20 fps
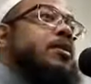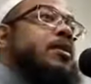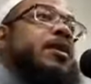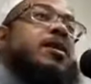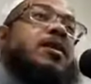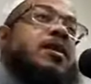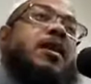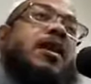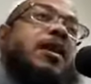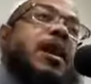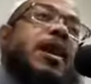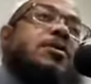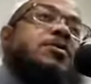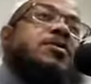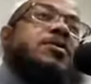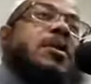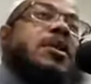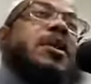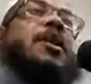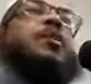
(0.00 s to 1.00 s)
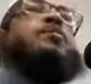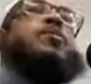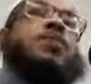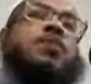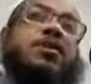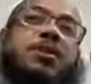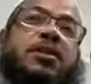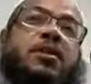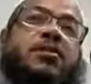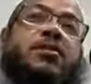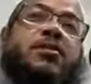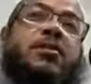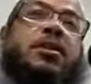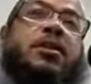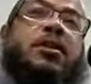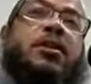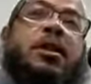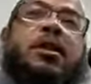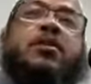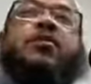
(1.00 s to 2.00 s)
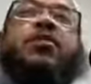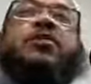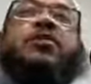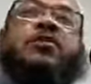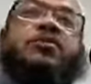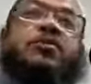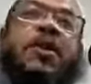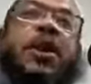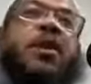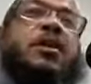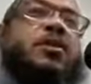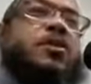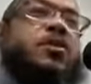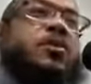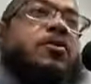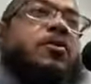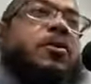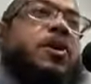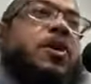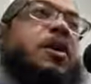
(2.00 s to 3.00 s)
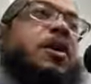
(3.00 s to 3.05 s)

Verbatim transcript: He didn't announce that I'm Muslim, that I'm going to follow you.